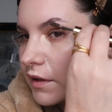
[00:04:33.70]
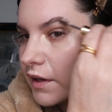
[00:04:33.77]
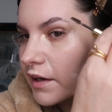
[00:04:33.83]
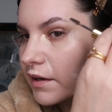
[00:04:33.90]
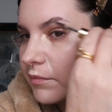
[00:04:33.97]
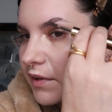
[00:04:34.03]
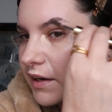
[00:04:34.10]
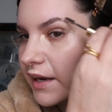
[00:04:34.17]
And
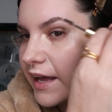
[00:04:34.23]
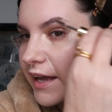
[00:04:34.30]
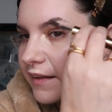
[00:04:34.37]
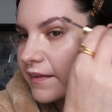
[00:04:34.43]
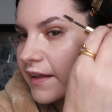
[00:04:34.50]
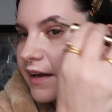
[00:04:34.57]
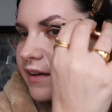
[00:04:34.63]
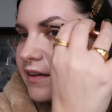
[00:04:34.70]
I'm
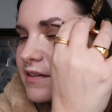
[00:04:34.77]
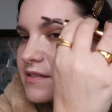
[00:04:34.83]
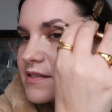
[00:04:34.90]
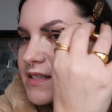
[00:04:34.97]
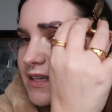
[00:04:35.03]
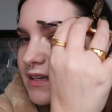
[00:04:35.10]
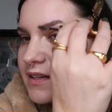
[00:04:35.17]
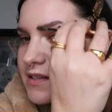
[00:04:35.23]
letting that
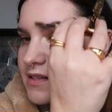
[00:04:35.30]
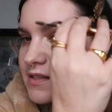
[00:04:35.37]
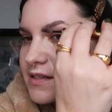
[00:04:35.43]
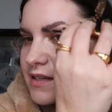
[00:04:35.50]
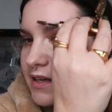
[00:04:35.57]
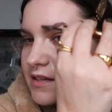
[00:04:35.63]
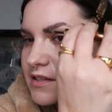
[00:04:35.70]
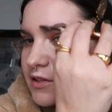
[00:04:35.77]
concealer
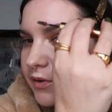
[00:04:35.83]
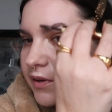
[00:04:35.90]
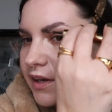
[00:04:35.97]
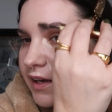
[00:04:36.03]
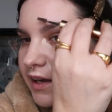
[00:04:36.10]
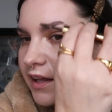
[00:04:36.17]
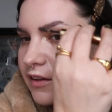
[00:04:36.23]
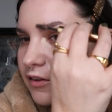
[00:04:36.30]
sit so I
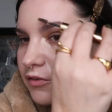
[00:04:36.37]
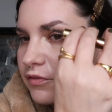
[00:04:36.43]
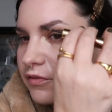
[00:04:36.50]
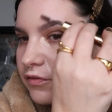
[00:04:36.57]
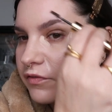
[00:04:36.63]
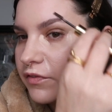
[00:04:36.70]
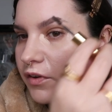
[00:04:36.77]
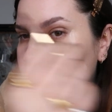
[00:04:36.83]
can get the
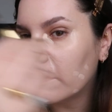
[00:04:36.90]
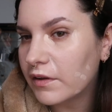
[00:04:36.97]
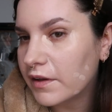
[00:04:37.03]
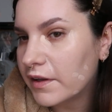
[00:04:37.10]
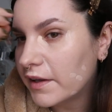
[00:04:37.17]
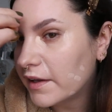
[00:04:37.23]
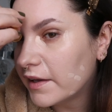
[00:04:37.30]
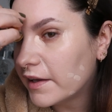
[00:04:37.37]
full
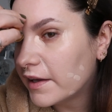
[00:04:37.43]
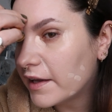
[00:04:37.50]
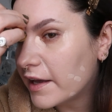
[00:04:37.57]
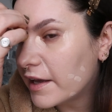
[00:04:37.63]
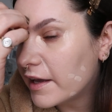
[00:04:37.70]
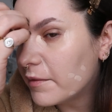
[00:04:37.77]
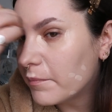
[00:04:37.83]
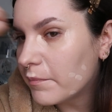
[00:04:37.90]

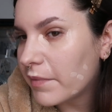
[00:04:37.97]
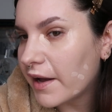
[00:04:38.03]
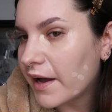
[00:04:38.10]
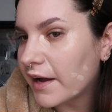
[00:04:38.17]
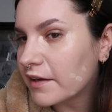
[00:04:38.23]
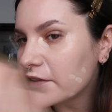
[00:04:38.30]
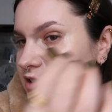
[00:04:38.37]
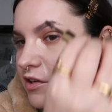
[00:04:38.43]

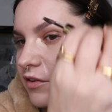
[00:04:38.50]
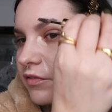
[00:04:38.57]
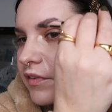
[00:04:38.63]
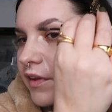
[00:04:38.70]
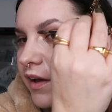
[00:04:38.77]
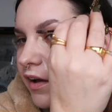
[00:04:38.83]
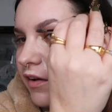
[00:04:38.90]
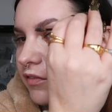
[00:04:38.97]
impact of
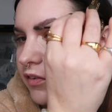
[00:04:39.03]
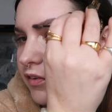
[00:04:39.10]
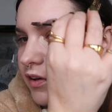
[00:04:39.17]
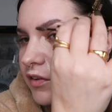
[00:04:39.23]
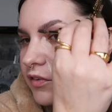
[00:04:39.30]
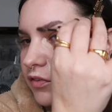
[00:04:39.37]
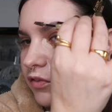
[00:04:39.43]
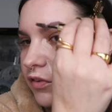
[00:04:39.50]
the
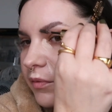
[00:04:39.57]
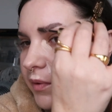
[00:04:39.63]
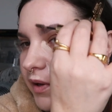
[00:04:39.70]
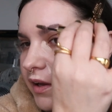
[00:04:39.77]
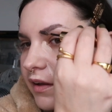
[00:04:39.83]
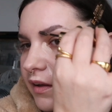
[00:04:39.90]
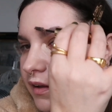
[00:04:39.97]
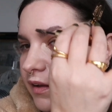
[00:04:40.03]
coverage from it.